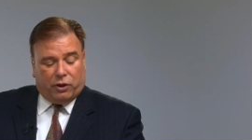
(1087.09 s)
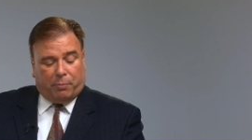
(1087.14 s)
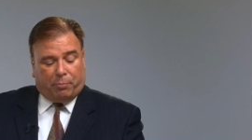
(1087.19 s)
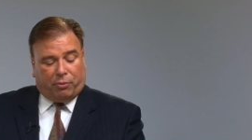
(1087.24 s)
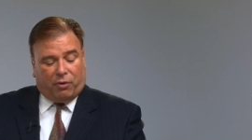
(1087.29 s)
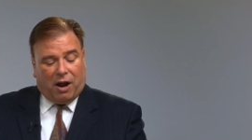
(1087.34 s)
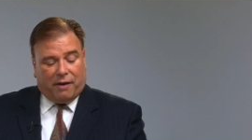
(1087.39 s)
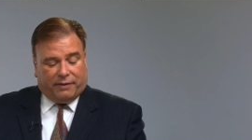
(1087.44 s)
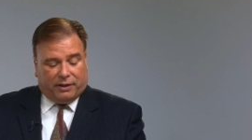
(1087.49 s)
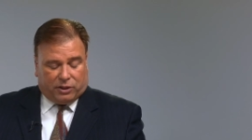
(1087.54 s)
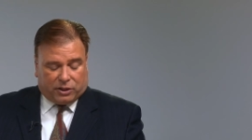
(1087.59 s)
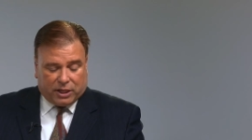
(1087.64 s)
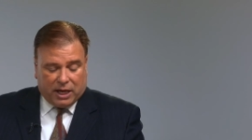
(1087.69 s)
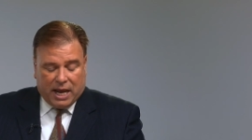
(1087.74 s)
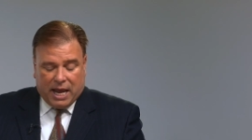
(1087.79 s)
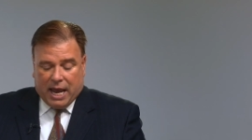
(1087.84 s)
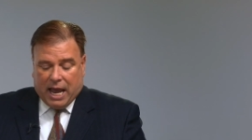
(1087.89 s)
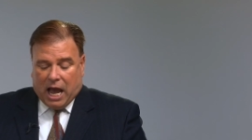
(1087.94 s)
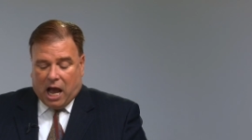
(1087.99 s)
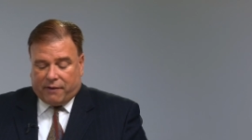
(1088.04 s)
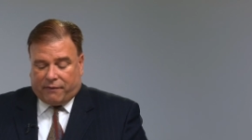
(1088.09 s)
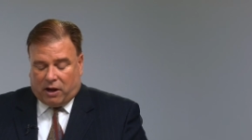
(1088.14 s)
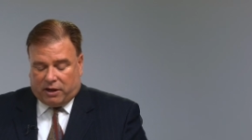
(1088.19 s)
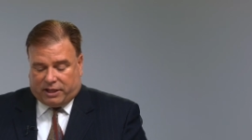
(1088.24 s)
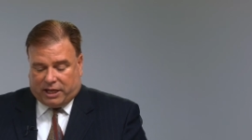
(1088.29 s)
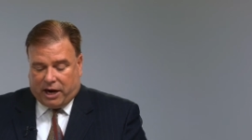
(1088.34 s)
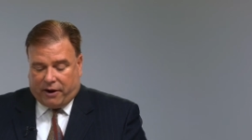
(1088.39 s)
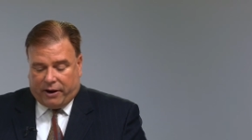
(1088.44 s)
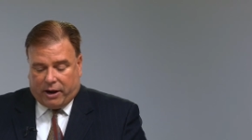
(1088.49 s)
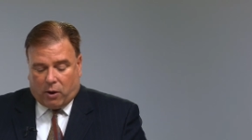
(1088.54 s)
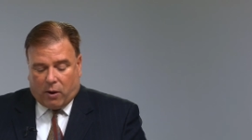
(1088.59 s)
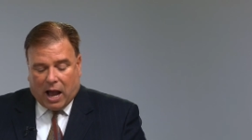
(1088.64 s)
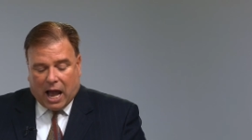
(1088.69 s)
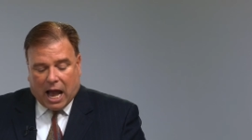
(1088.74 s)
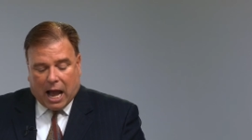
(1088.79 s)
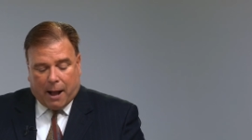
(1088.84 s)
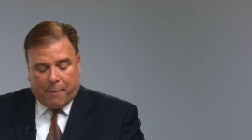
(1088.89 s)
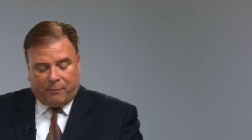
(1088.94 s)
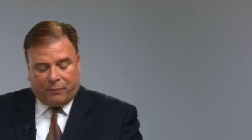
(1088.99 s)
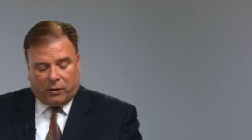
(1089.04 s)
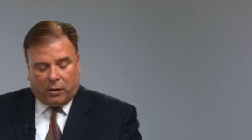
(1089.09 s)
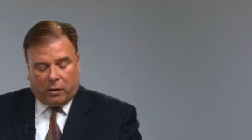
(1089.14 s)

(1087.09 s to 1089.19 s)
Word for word: the province of Ontario. Um,